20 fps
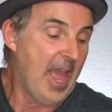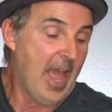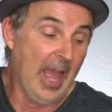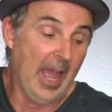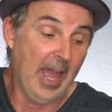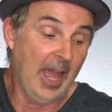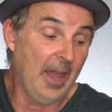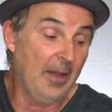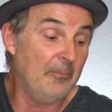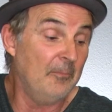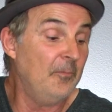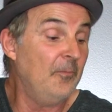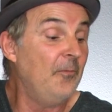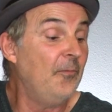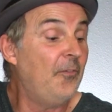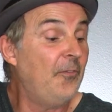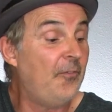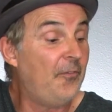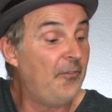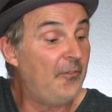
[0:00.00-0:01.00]
am
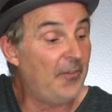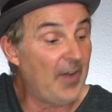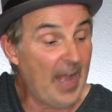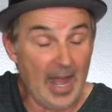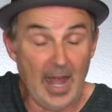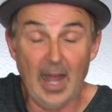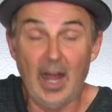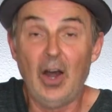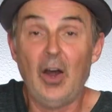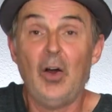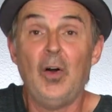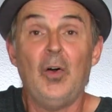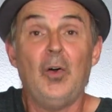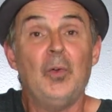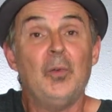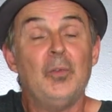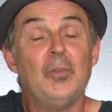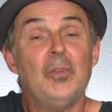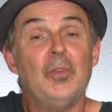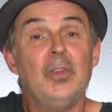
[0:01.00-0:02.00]

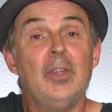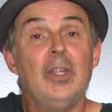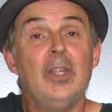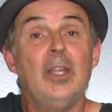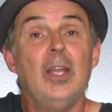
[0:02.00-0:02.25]
found.